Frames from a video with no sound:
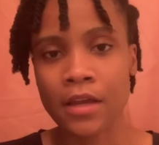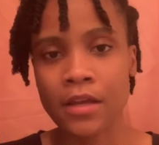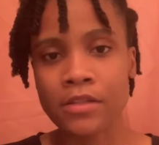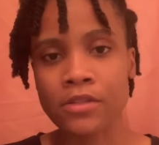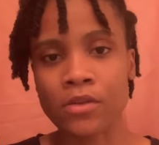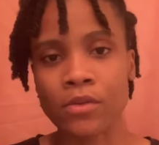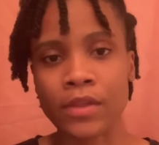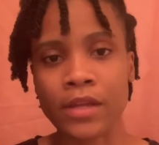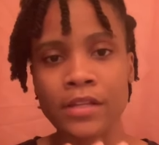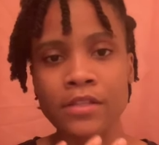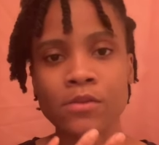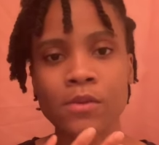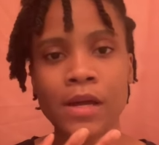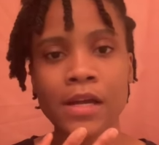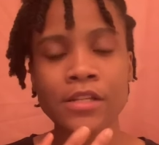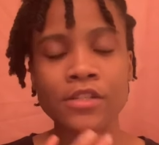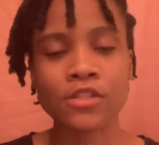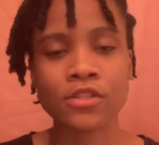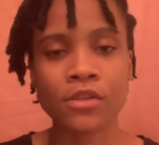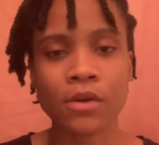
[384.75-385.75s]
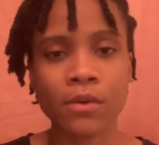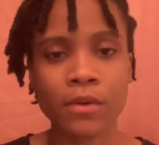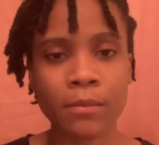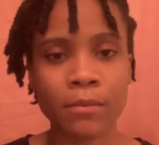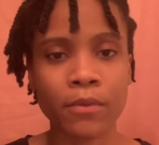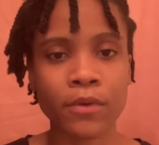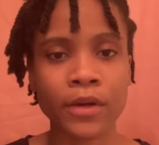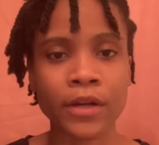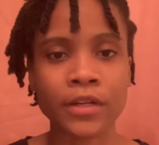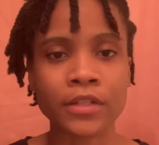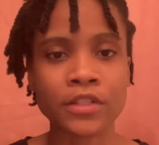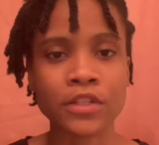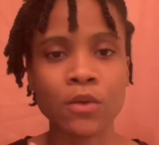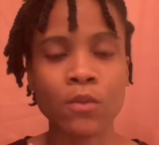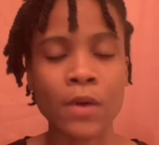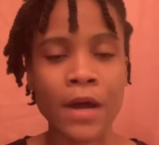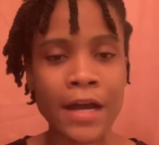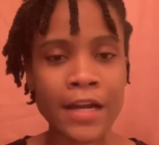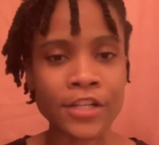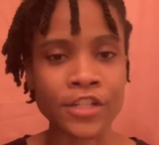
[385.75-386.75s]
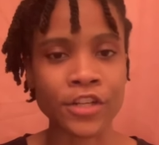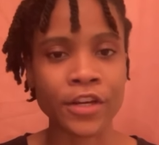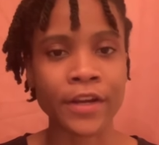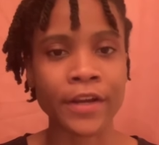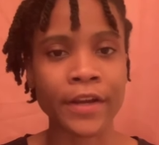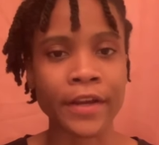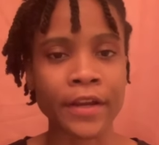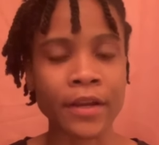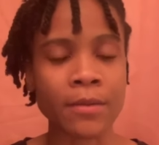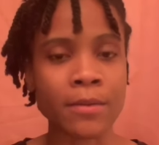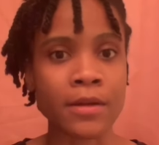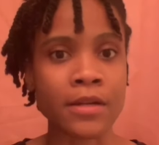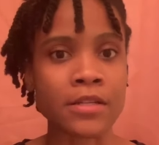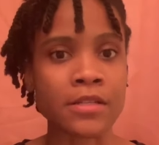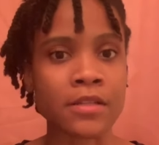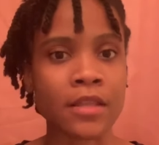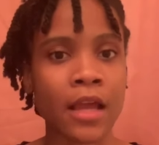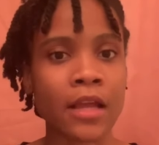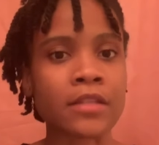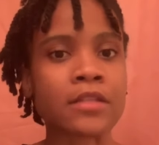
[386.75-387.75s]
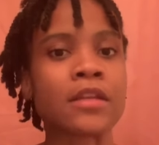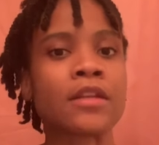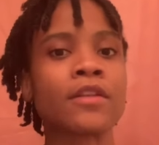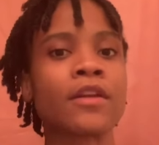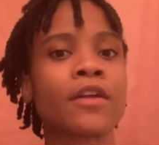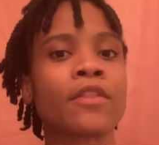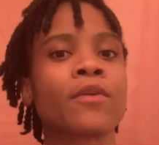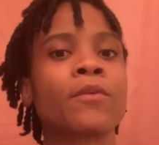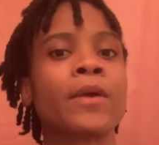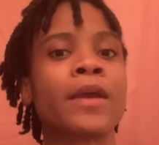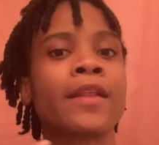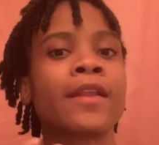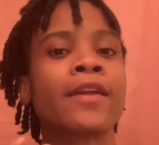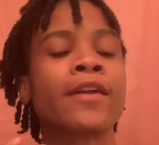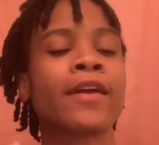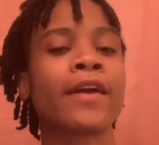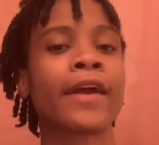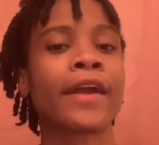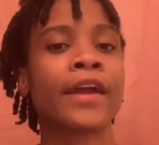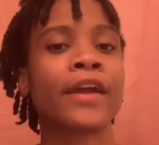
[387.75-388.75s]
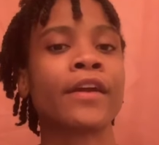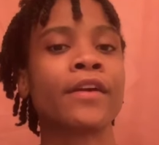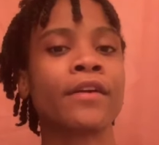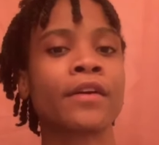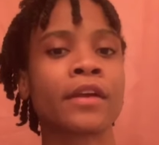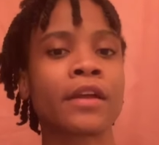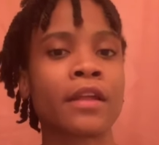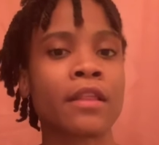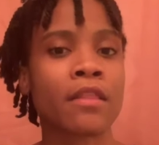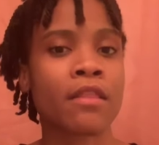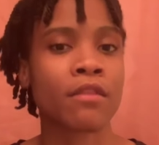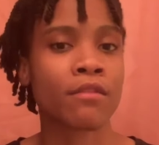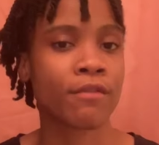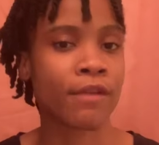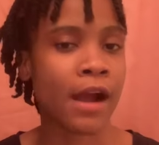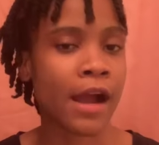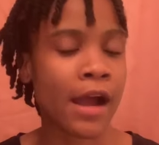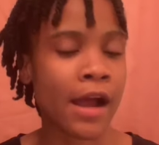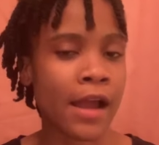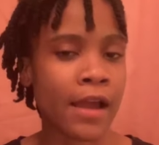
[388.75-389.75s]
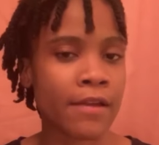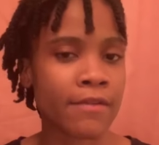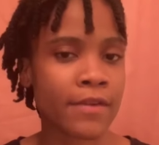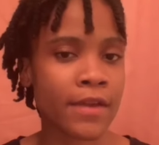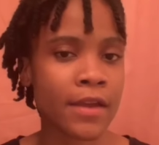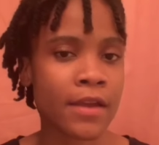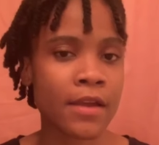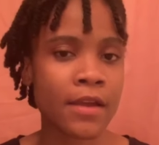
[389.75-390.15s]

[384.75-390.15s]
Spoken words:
So that's why it's so important to wash our hair, because that's another way that our hair can thrive.